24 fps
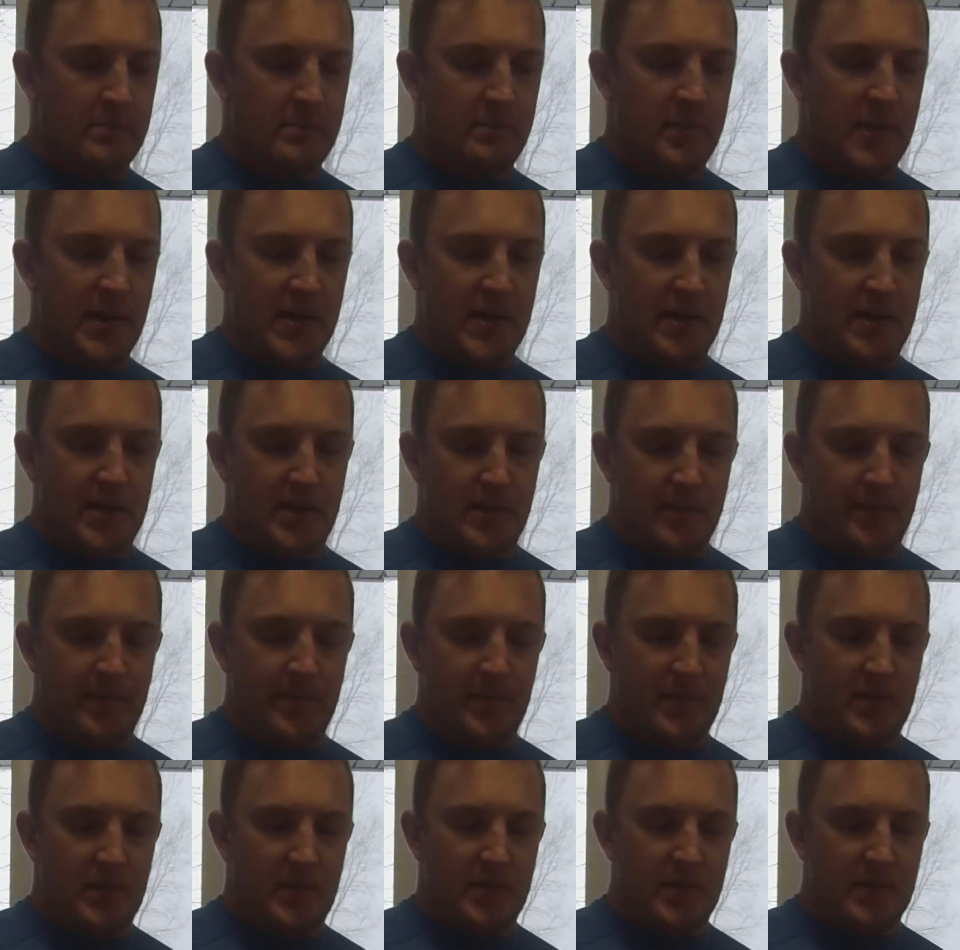But
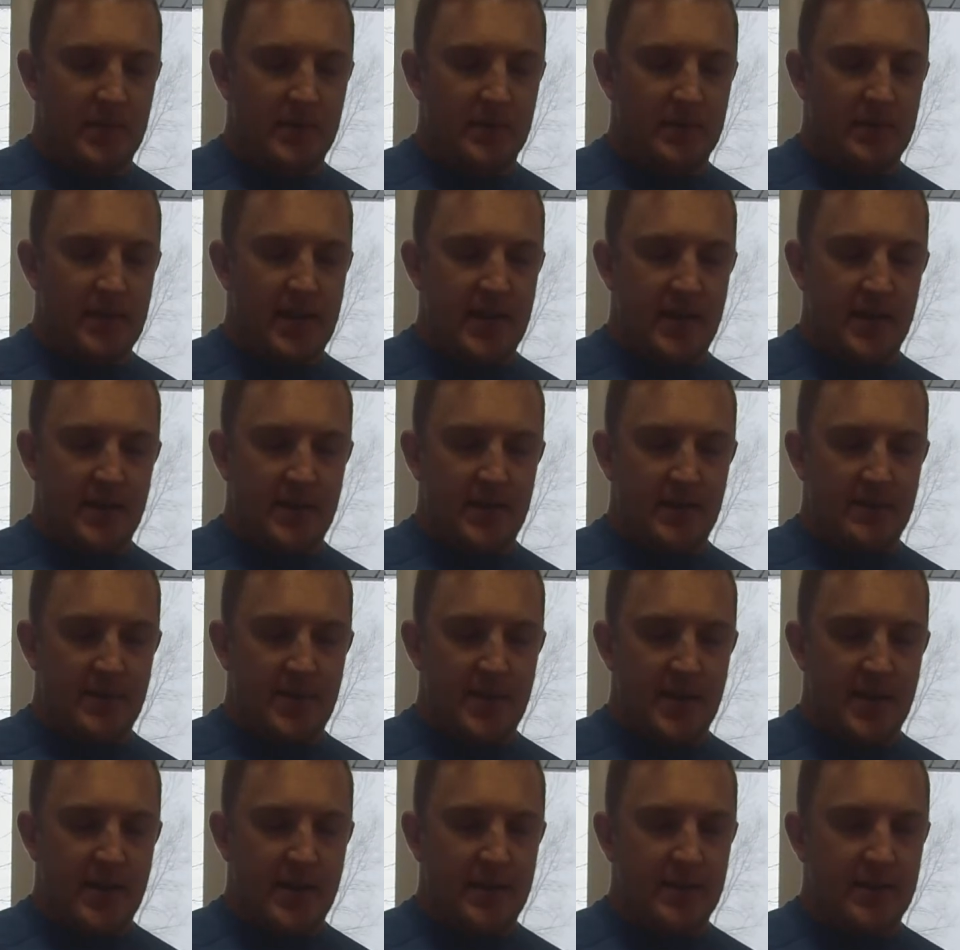so that is
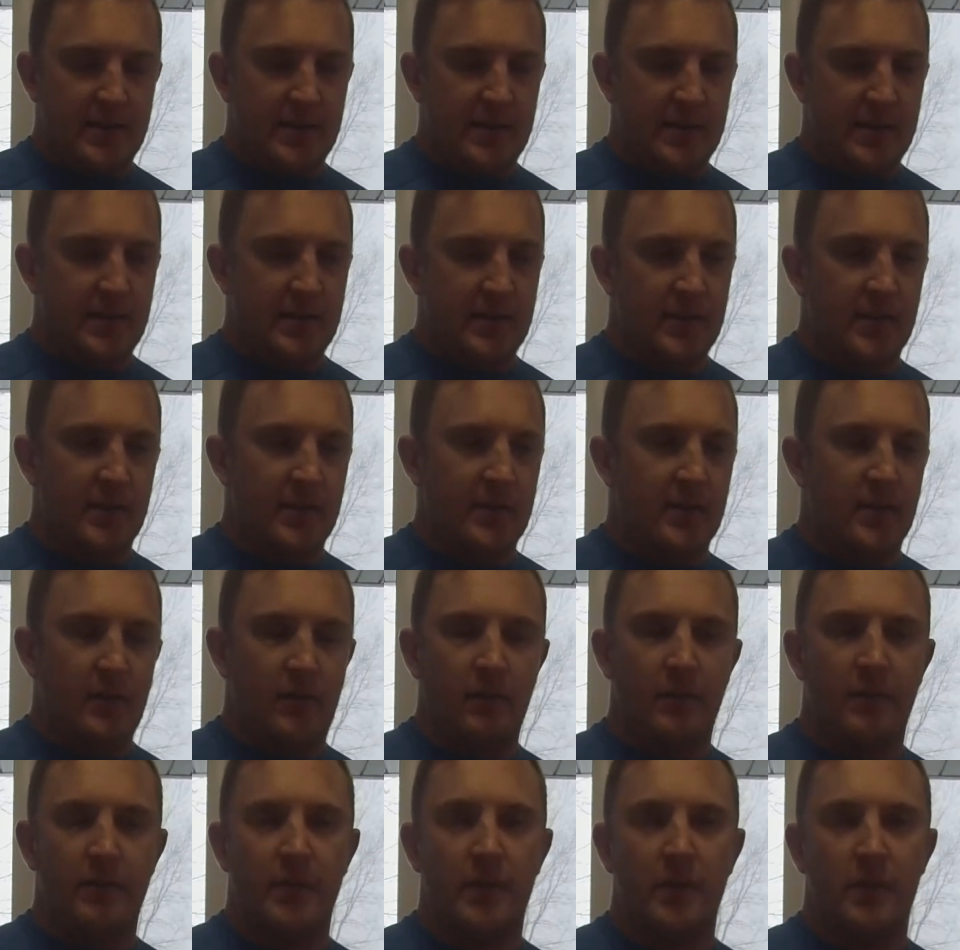my
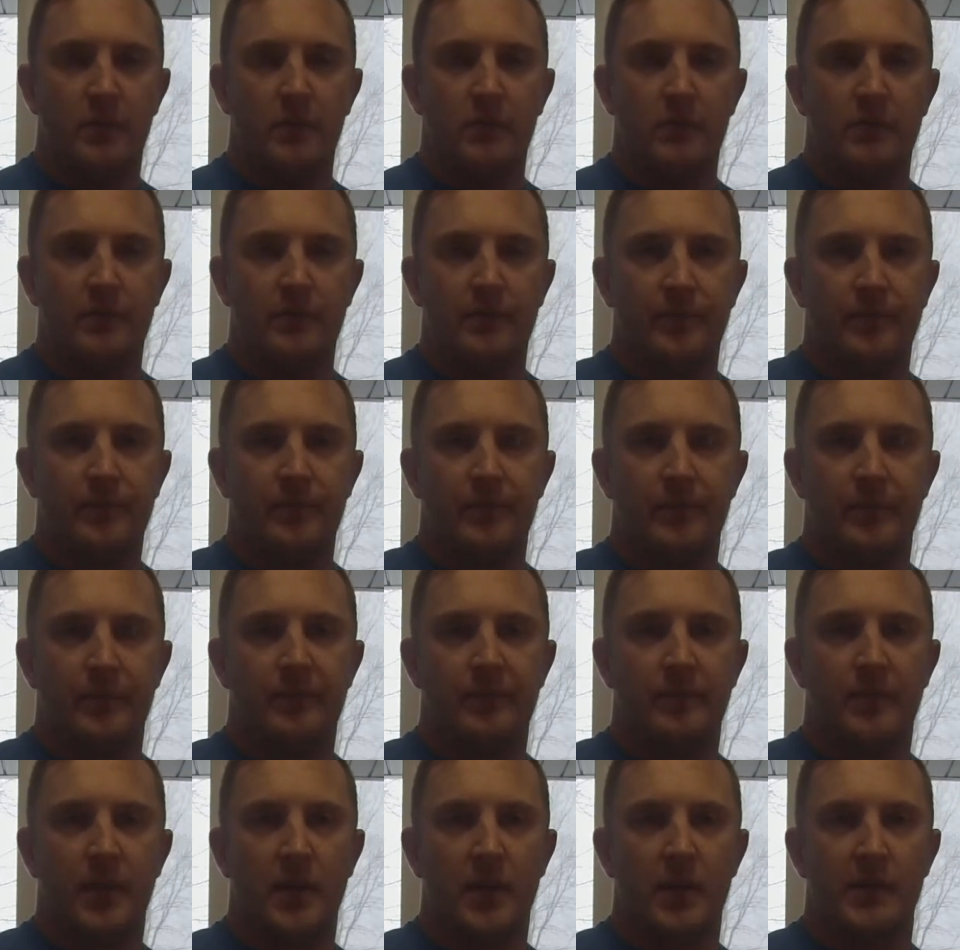review
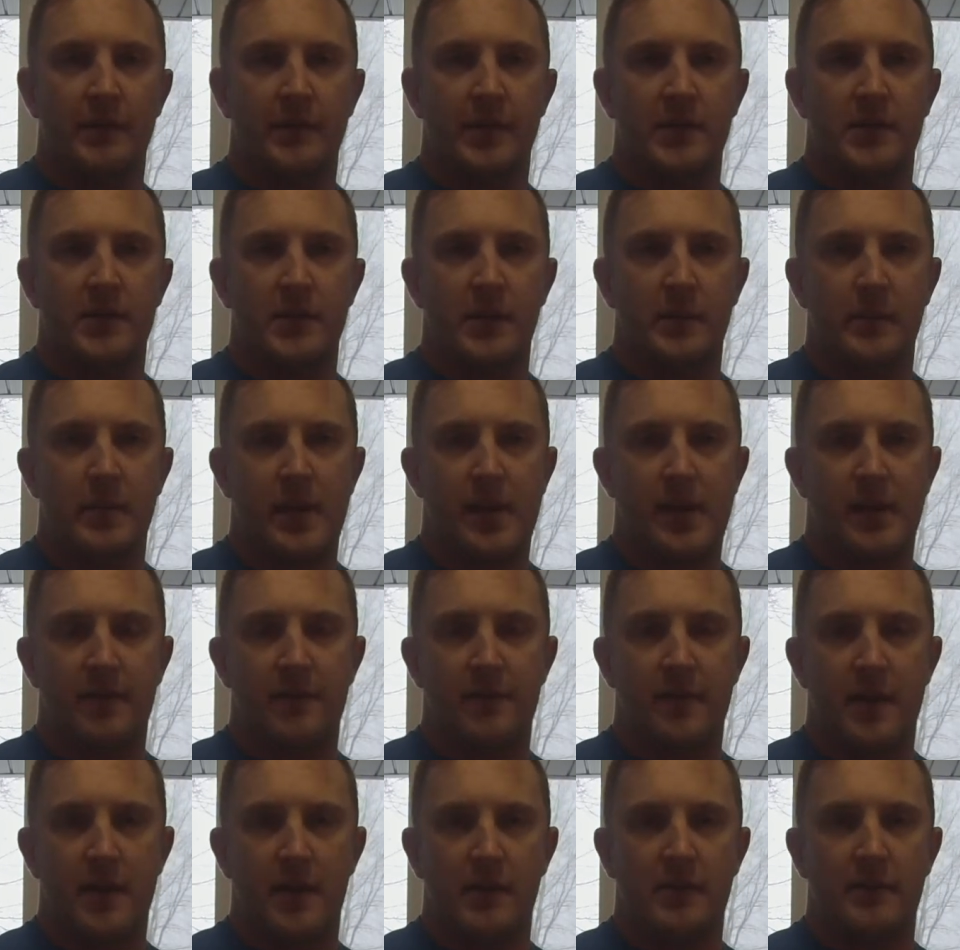of the Terminator
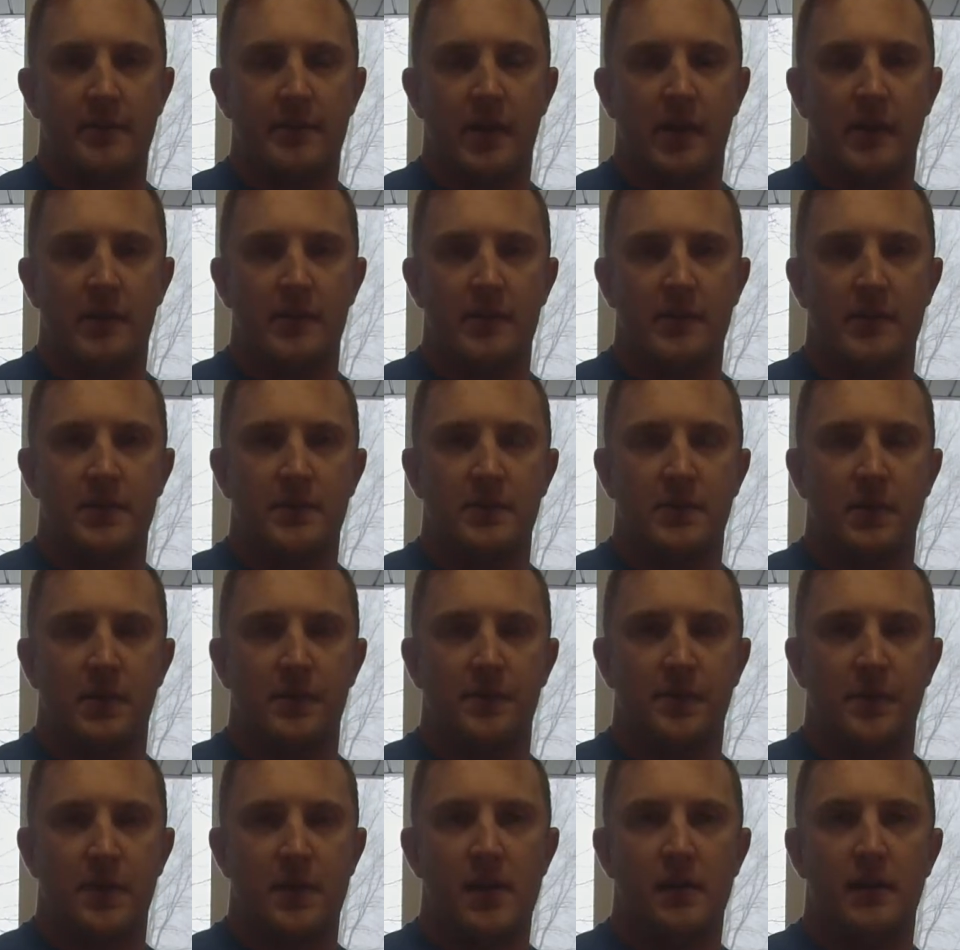frog compared to the Spro
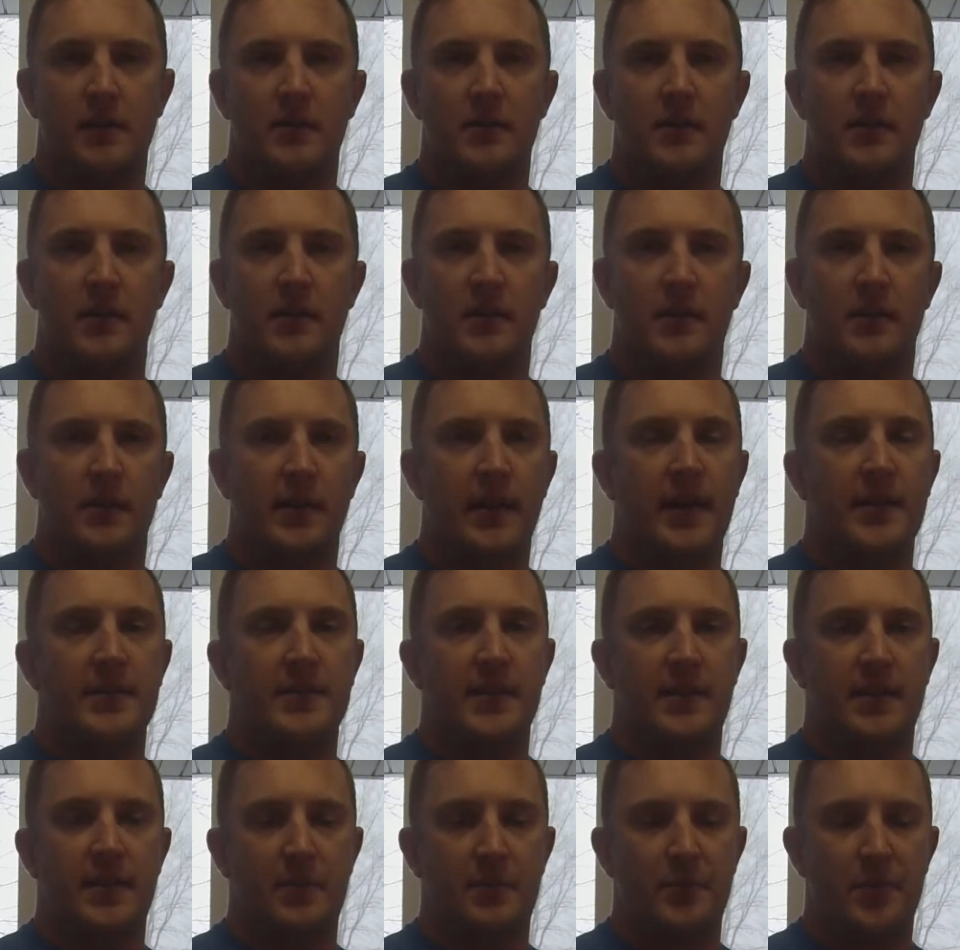frog. Like I
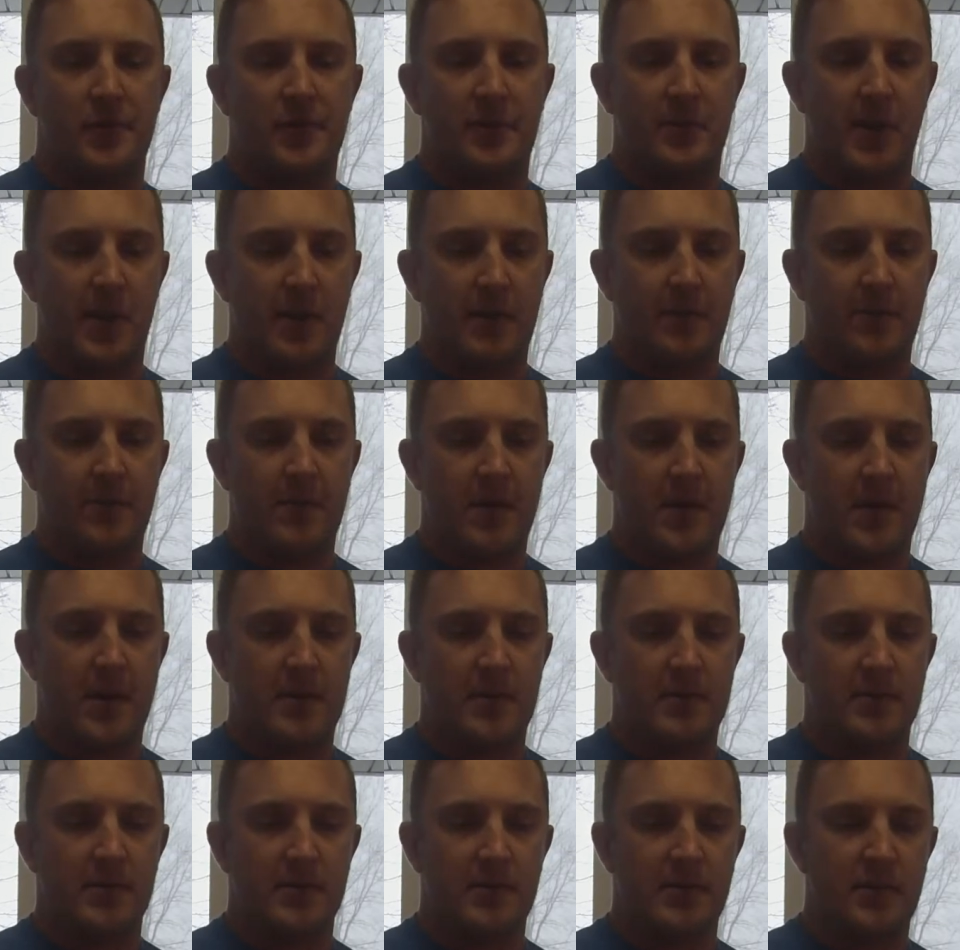said, they're both great
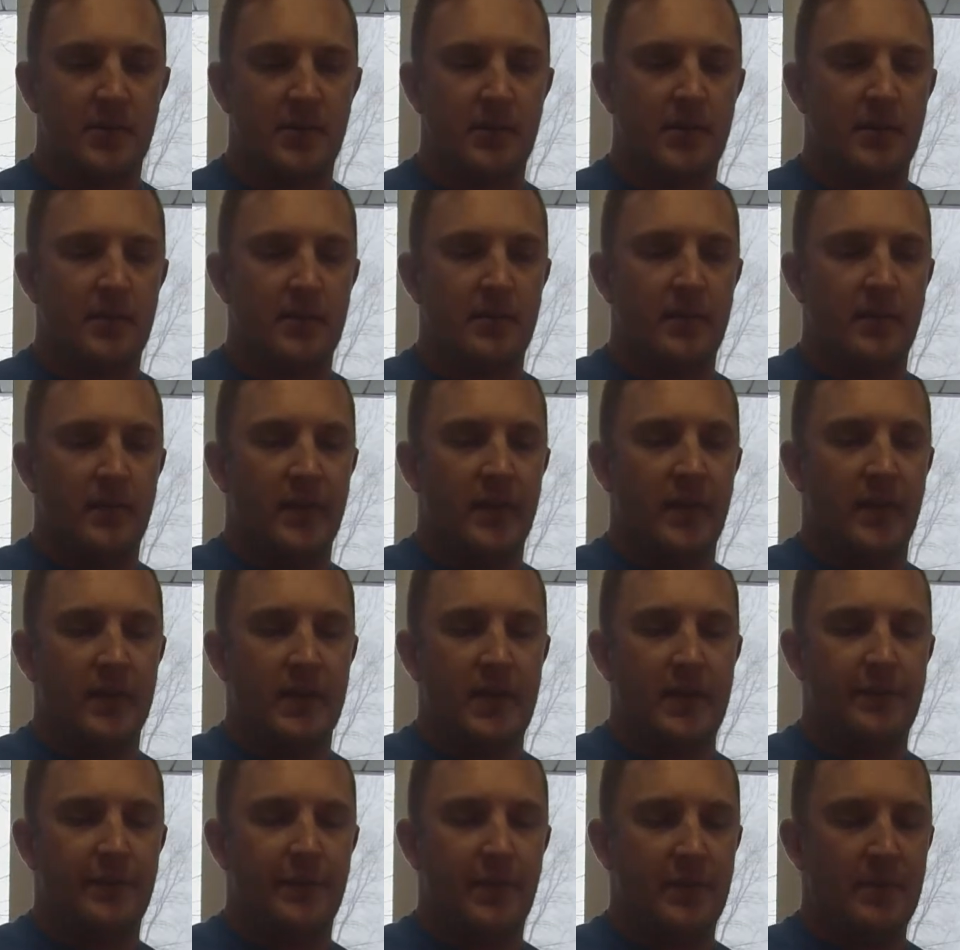frogs. They're
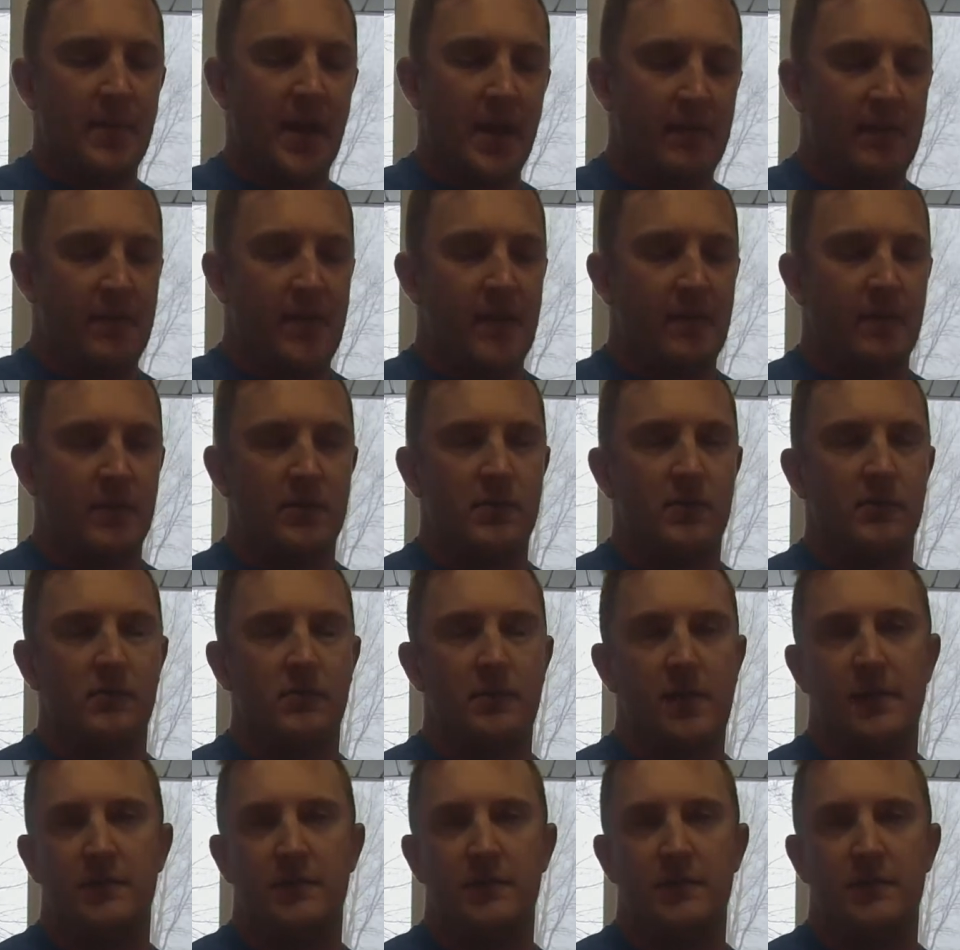definitely my favorite too.